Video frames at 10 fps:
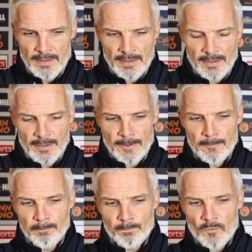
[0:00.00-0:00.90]

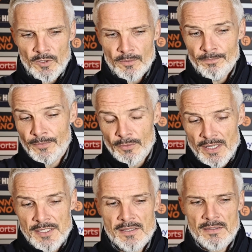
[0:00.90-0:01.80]
the
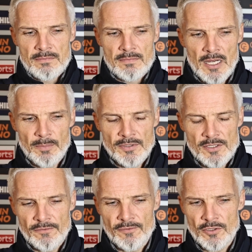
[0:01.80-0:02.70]
rest
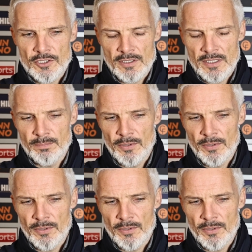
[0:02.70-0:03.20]
happens, unfortunately.